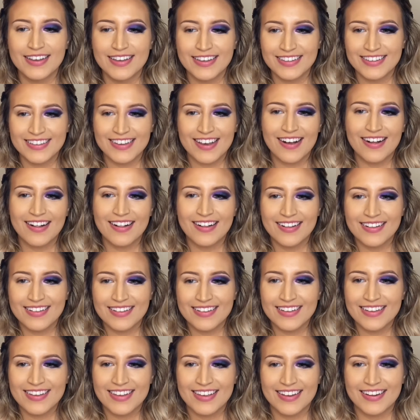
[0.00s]
y'all
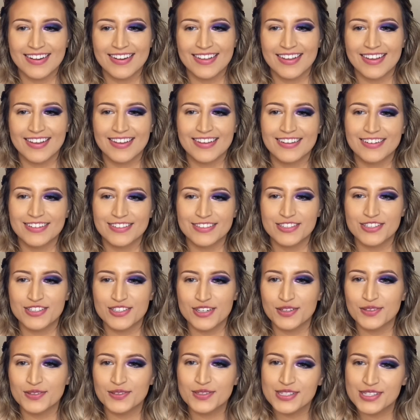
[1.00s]
can get your
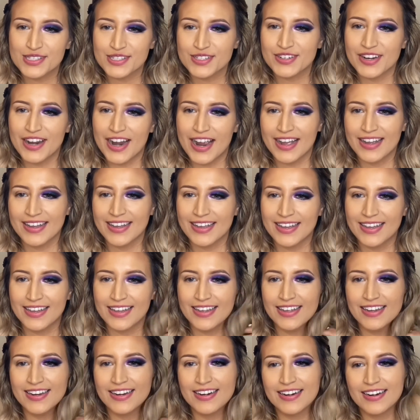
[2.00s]
jokes
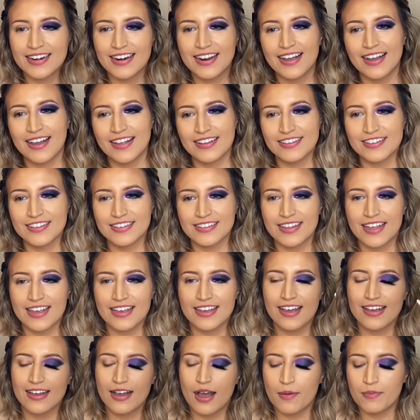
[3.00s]
cracking. I look like
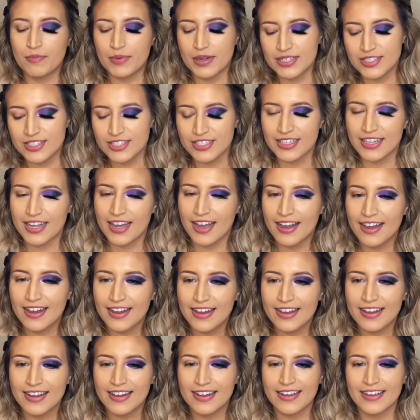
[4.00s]
I got punched in the
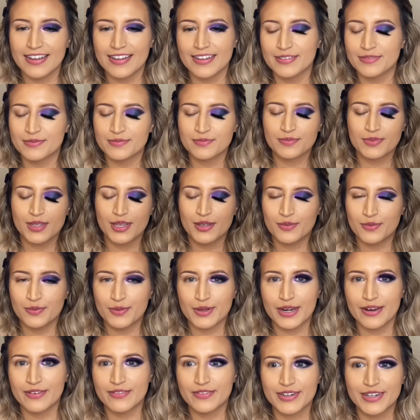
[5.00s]
eye,
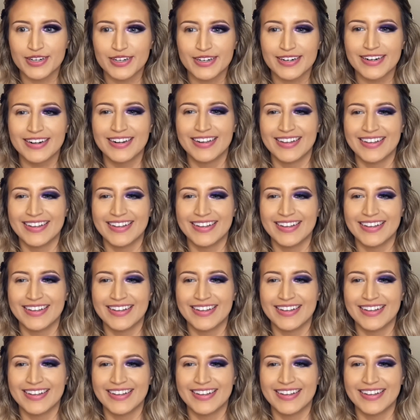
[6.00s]
whatever.